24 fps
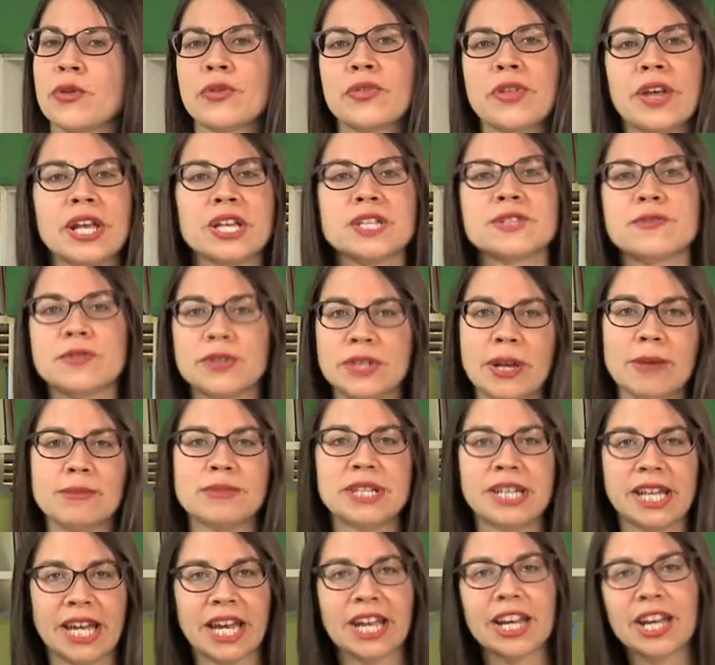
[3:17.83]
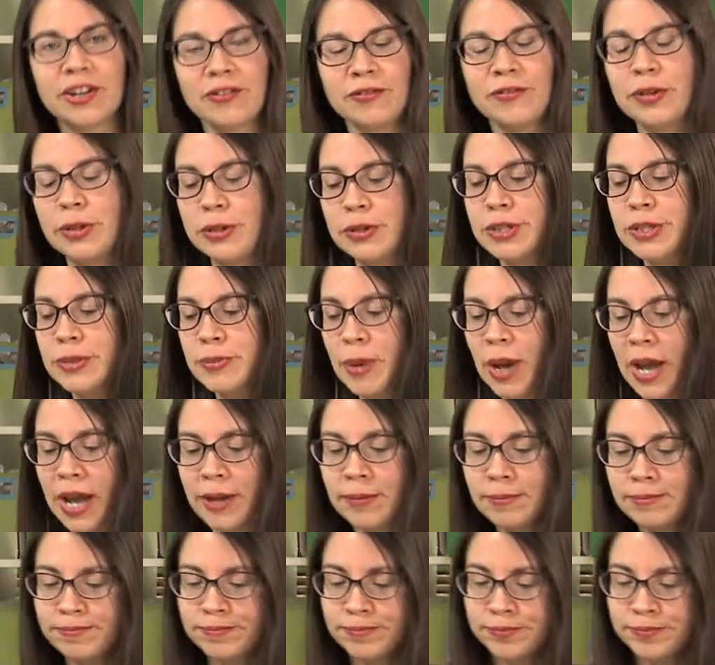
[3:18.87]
things for them to get confused by.